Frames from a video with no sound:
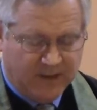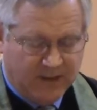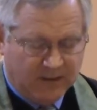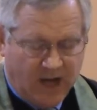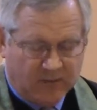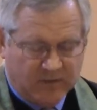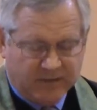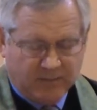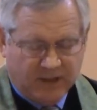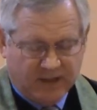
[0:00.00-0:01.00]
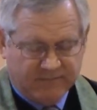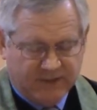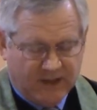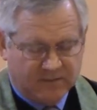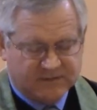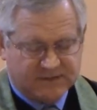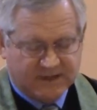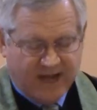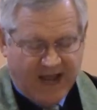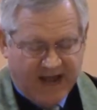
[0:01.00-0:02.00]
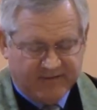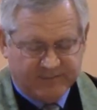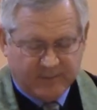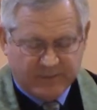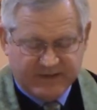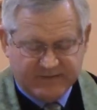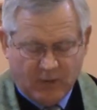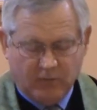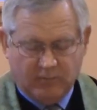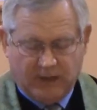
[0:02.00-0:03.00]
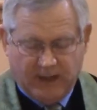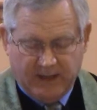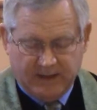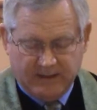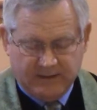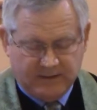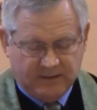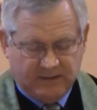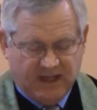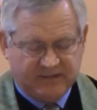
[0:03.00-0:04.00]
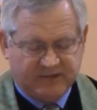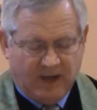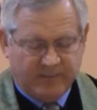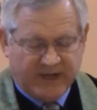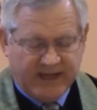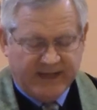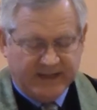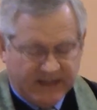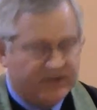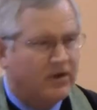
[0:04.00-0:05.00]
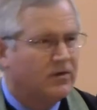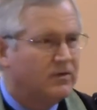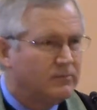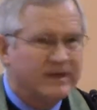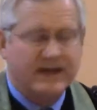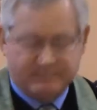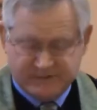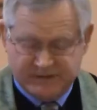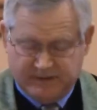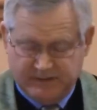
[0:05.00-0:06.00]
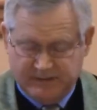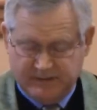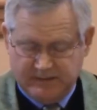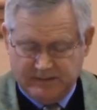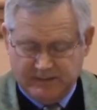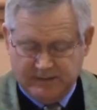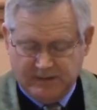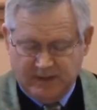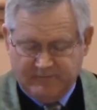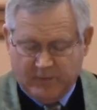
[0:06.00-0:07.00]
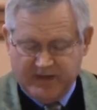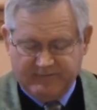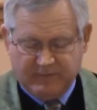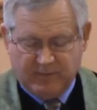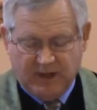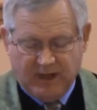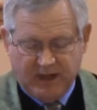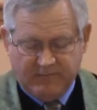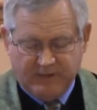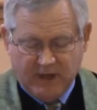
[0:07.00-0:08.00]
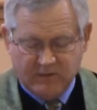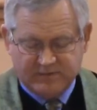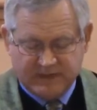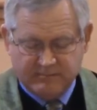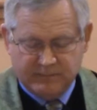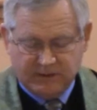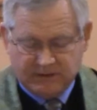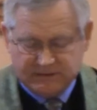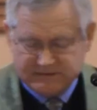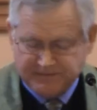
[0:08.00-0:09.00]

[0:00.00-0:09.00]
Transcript: not with the blood of goats and calves, but with his own blood, thus obtaining eternal redemption. For if the blood of goats and bulls,